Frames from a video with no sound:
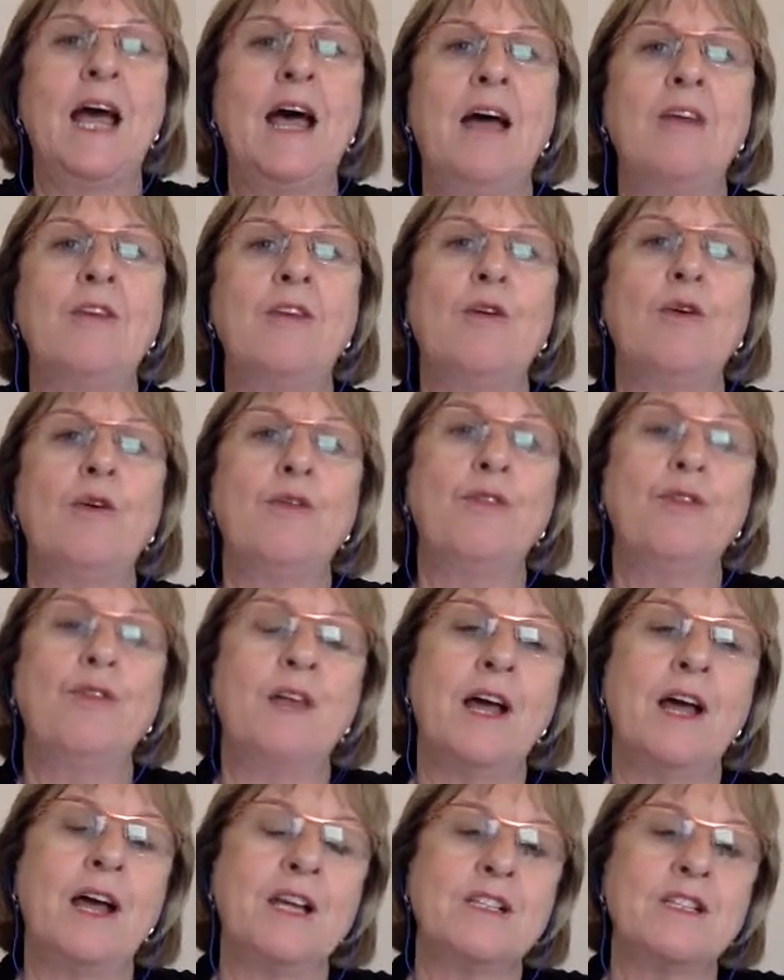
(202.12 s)
Your third
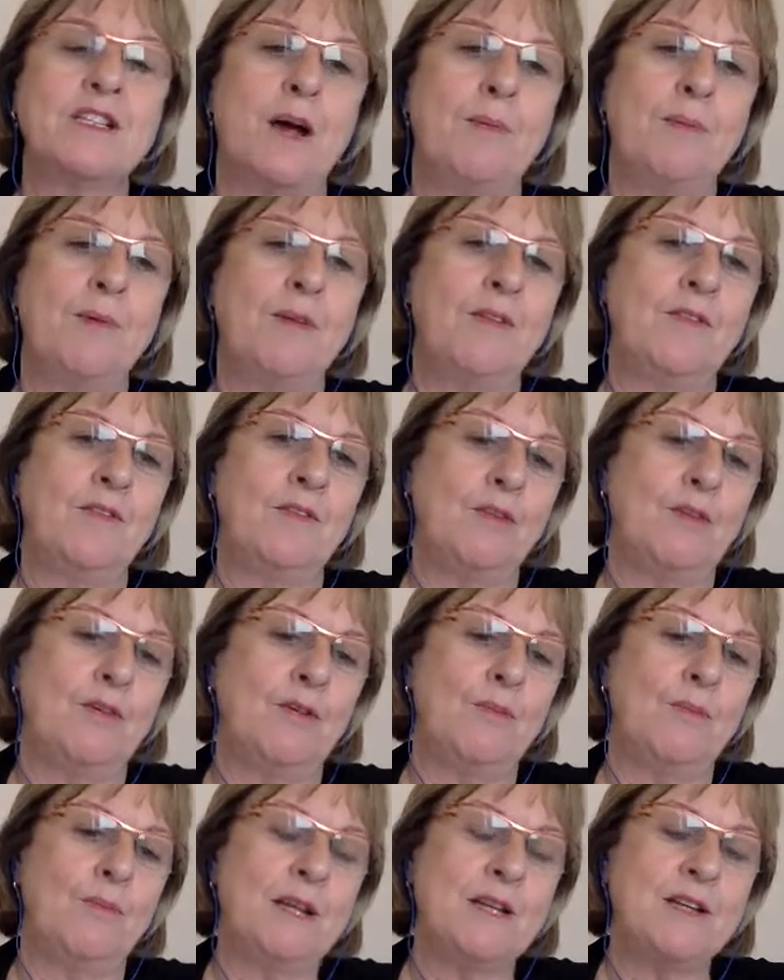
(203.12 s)
archetype is your
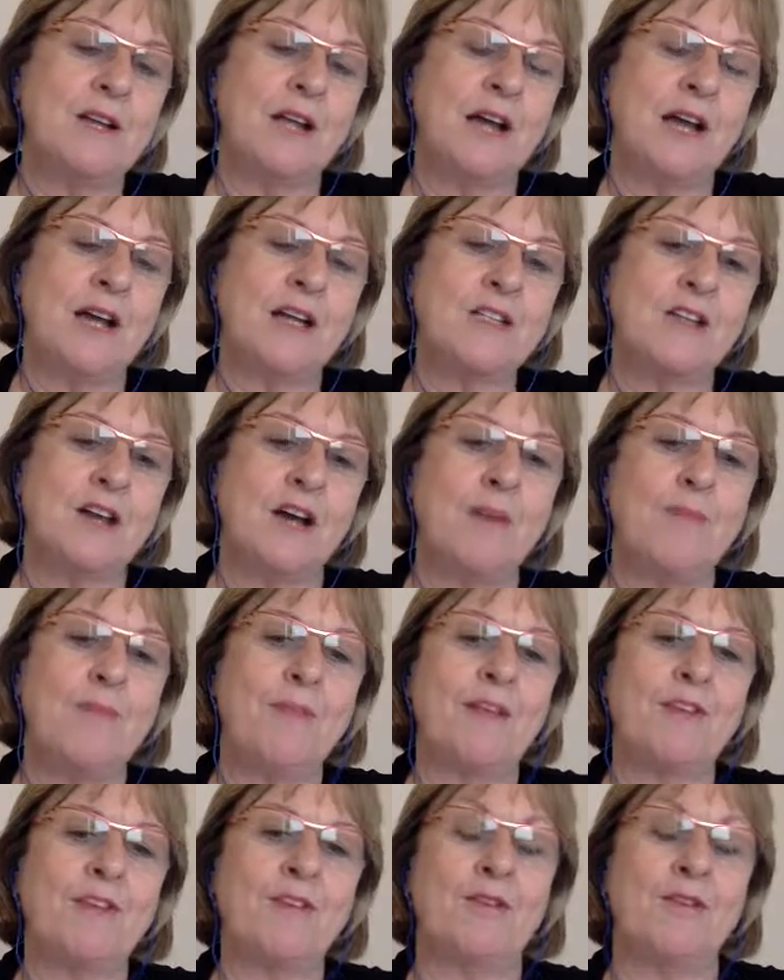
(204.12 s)
mental archetype.
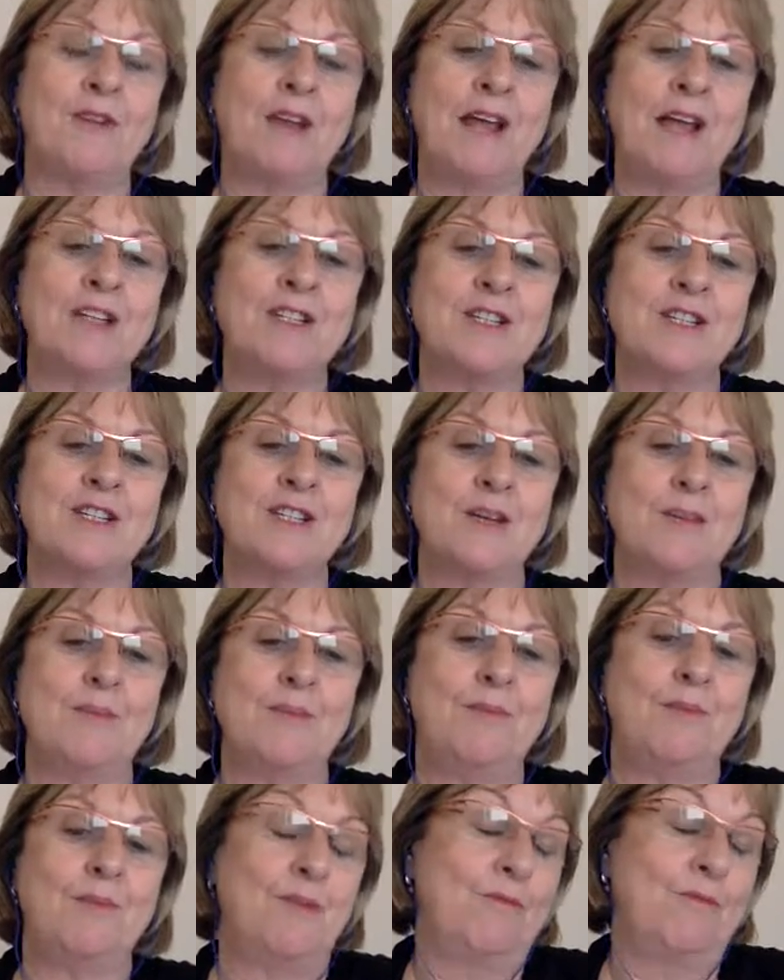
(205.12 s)
That's your relationship.
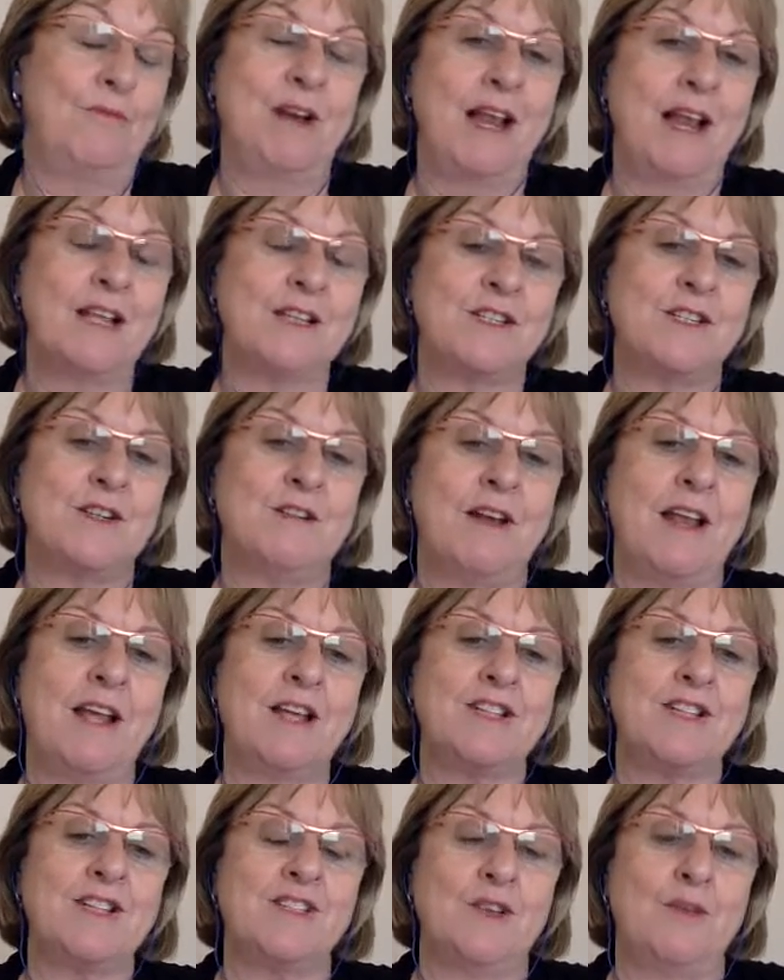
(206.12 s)
It relates to your
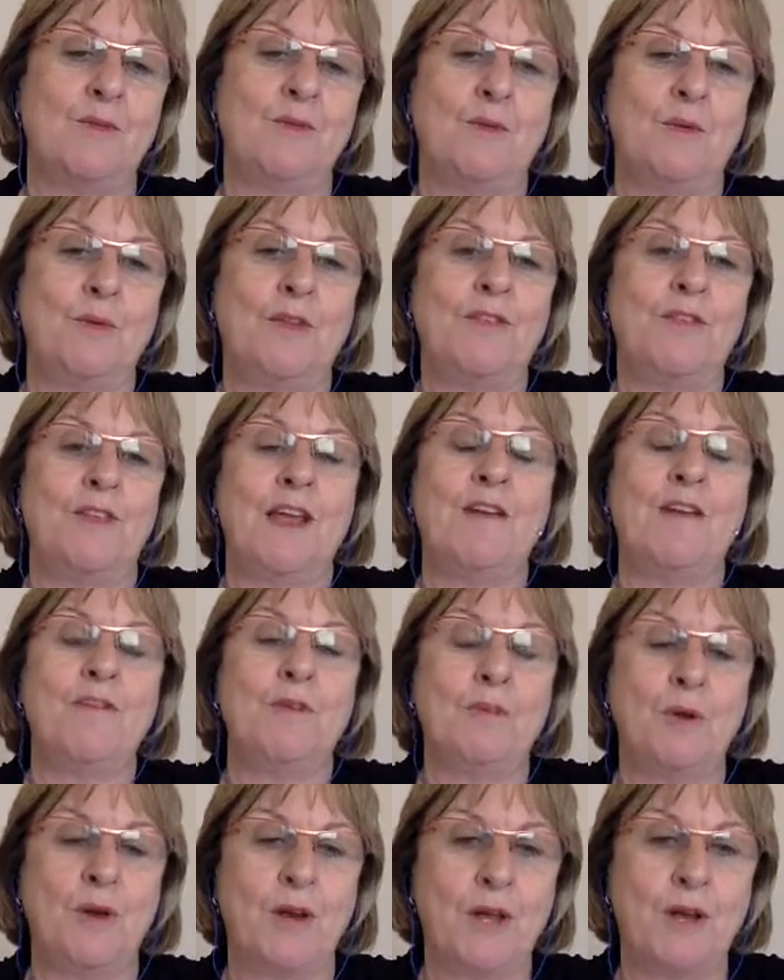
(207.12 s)
relationships with
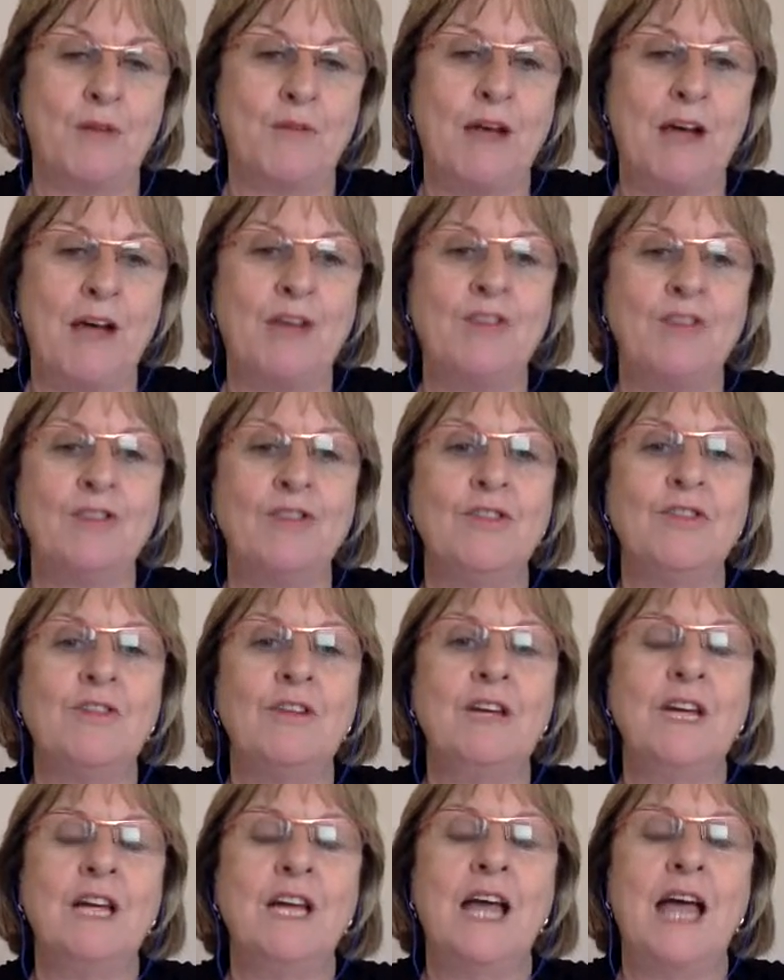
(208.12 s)
everybody around you.
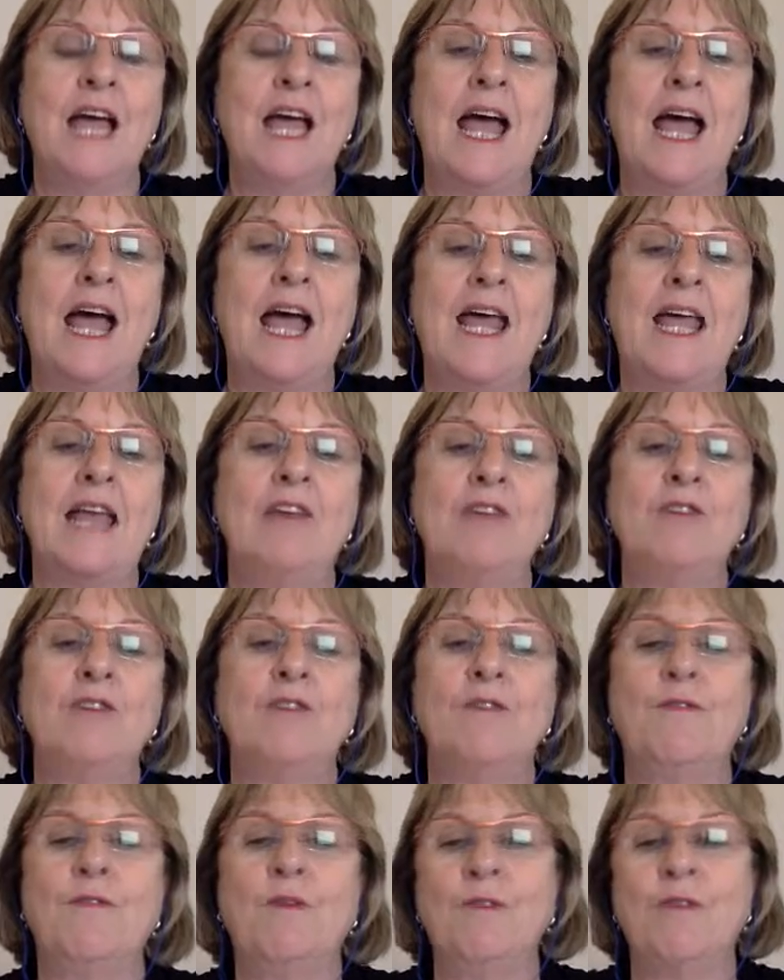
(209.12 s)
And your
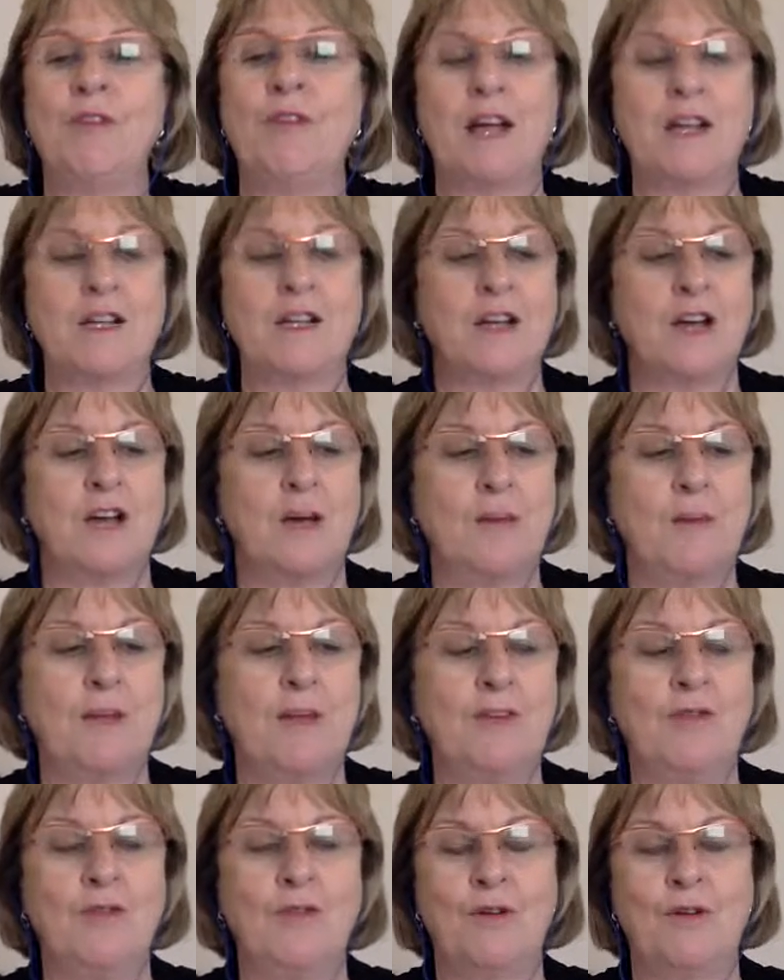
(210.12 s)
fourth archetype
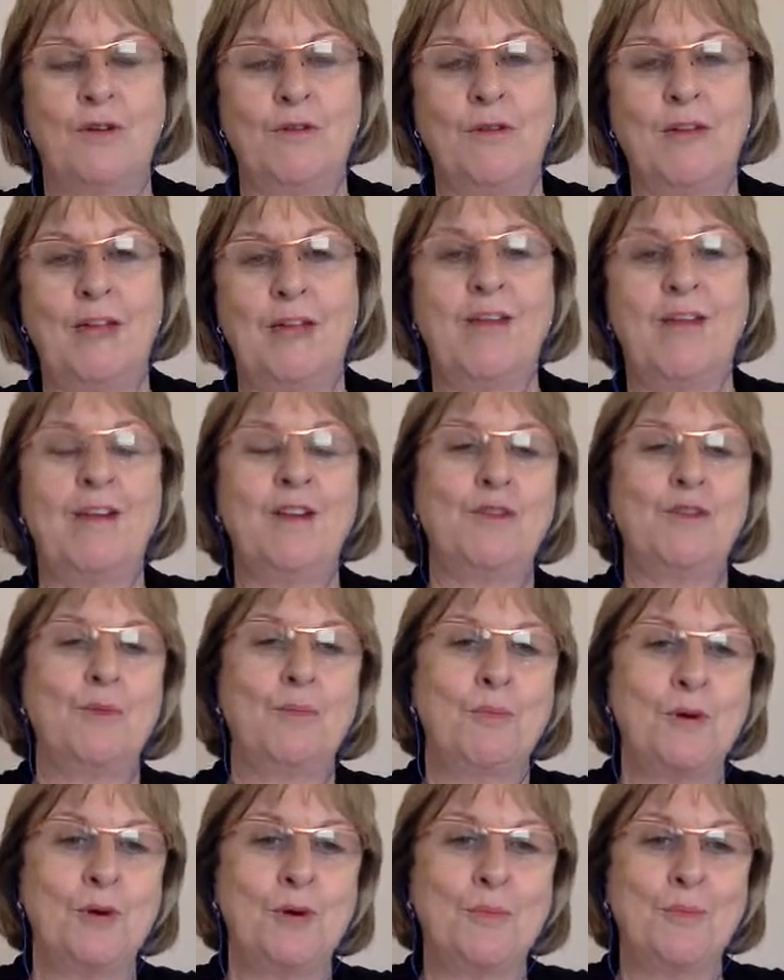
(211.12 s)
is your career and your
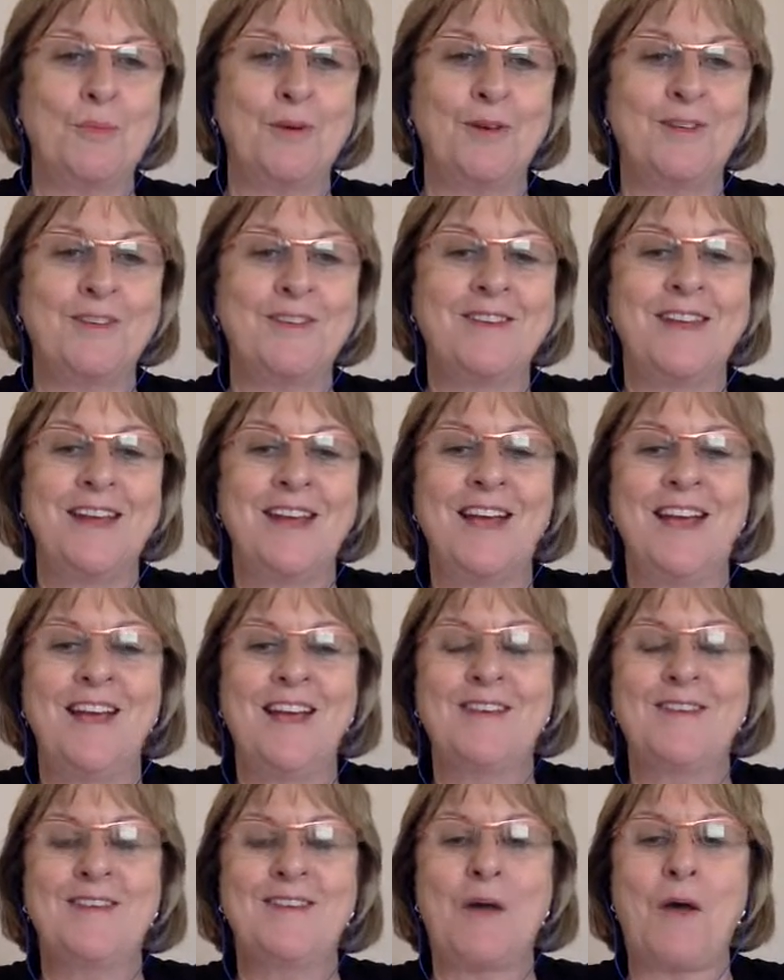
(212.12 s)
purpose.
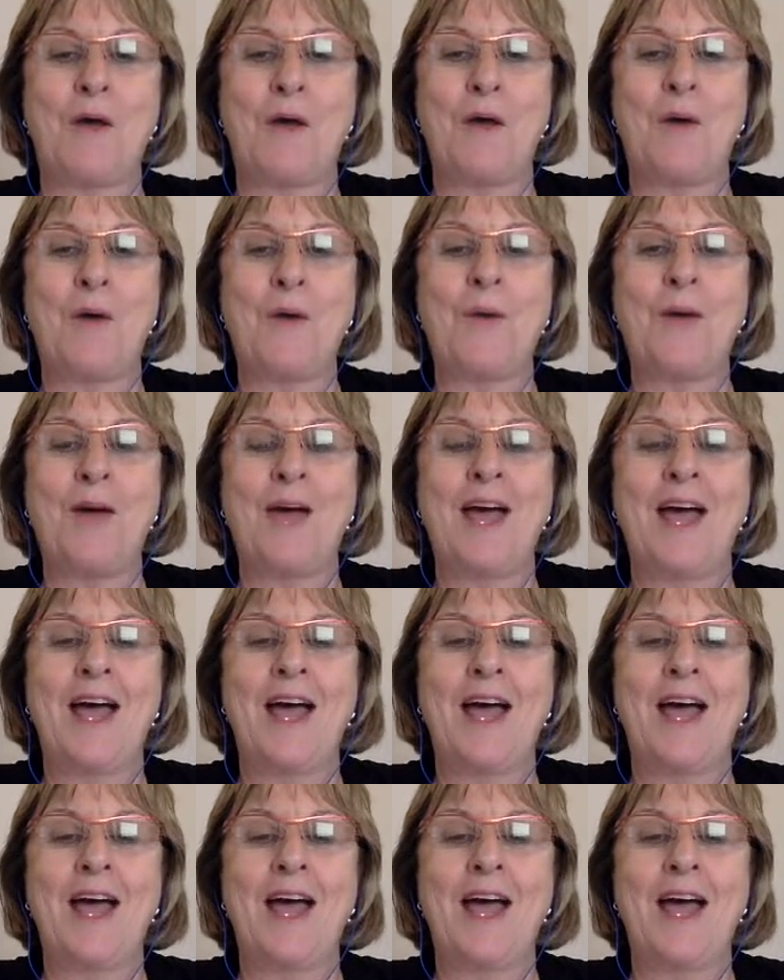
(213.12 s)
So